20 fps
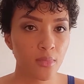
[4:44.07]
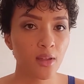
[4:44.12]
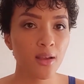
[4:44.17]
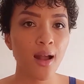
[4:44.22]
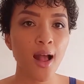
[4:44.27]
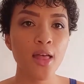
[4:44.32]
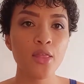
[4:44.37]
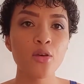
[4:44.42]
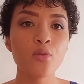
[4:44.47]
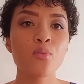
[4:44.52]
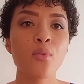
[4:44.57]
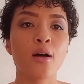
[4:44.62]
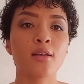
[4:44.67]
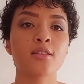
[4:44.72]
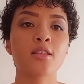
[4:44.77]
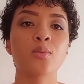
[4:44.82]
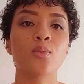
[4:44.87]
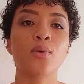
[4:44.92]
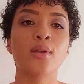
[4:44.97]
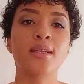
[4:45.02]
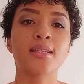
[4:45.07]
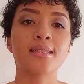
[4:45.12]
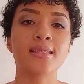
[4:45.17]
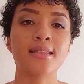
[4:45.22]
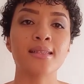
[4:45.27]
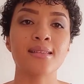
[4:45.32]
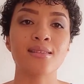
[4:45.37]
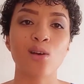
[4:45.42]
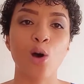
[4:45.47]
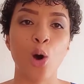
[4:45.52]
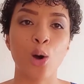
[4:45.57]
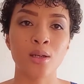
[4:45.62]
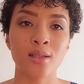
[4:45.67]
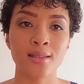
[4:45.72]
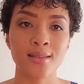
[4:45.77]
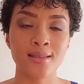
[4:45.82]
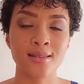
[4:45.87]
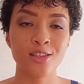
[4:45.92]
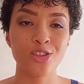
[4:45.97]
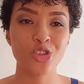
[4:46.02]
Other possibilities are
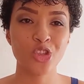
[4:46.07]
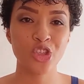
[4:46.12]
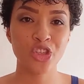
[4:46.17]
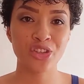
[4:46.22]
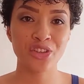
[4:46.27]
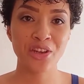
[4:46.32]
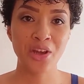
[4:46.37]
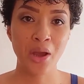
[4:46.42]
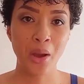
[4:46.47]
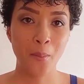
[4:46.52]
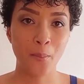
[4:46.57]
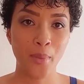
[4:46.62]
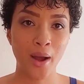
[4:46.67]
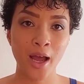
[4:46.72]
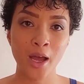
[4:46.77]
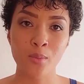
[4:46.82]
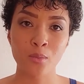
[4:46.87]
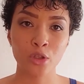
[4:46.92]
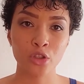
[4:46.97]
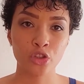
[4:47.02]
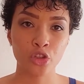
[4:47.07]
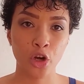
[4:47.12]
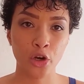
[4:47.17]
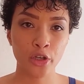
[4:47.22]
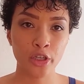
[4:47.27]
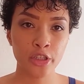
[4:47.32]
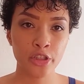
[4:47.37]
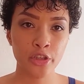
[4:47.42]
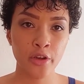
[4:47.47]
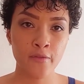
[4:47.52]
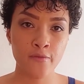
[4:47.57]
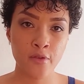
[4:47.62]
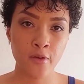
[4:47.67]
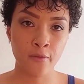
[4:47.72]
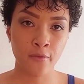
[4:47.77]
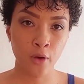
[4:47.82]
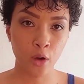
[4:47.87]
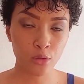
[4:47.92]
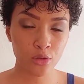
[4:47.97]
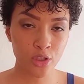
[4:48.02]
decision by a majority of the
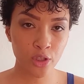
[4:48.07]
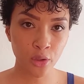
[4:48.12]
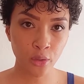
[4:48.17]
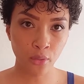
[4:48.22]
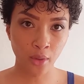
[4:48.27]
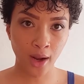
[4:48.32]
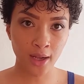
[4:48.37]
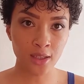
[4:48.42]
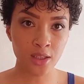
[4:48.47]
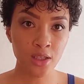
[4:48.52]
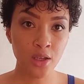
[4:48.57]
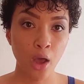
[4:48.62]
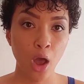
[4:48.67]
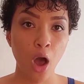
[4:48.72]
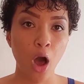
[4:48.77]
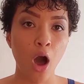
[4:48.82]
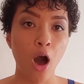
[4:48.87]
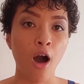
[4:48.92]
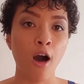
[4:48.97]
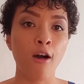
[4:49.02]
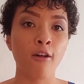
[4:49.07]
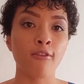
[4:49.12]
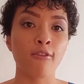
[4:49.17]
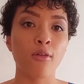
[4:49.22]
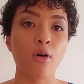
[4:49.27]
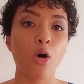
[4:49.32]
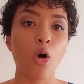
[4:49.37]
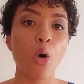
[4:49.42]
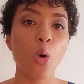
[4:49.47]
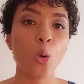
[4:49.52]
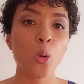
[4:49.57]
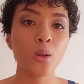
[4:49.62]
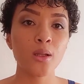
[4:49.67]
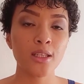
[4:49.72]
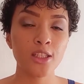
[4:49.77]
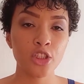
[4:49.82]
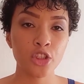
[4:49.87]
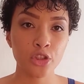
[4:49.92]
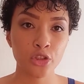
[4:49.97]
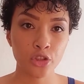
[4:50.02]
voting rights of all
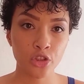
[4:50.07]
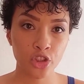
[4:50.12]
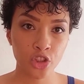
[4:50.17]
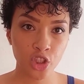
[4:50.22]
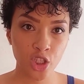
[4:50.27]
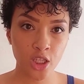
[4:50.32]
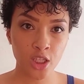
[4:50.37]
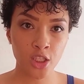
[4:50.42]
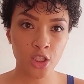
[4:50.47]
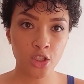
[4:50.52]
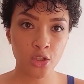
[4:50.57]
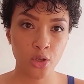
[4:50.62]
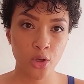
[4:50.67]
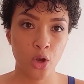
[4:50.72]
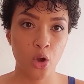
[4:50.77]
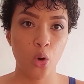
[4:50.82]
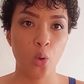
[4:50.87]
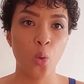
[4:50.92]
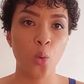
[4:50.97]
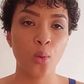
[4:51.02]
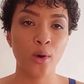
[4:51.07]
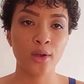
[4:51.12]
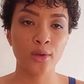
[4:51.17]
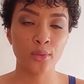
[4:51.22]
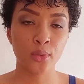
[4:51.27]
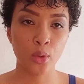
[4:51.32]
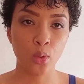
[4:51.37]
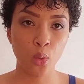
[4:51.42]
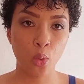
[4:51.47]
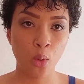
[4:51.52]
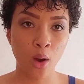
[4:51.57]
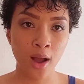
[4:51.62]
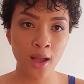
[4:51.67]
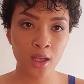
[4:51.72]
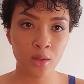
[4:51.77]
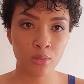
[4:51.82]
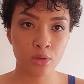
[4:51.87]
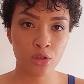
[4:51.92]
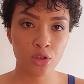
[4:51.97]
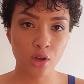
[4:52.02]
issued shares, or a
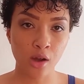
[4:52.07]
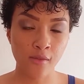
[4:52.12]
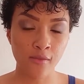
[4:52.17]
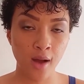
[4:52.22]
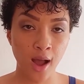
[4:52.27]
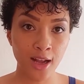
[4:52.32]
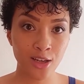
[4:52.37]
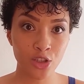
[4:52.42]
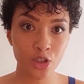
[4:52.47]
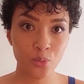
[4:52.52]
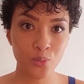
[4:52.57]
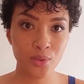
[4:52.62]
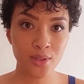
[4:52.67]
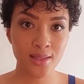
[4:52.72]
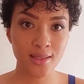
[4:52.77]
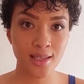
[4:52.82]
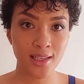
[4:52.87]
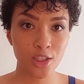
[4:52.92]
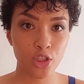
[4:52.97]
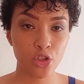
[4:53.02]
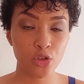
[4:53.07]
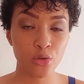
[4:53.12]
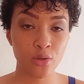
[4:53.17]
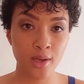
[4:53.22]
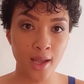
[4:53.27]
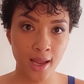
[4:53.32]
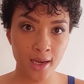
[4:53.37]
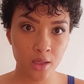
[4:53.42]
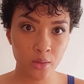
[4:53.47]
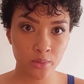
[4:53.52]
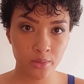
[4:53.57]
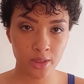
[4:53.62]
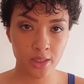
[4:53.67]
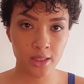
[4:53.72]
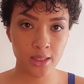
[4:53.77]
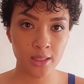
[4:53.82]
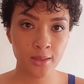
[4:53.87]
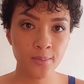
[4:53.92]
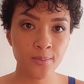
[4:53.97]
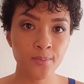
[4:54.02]
requirement of 100% unanimity.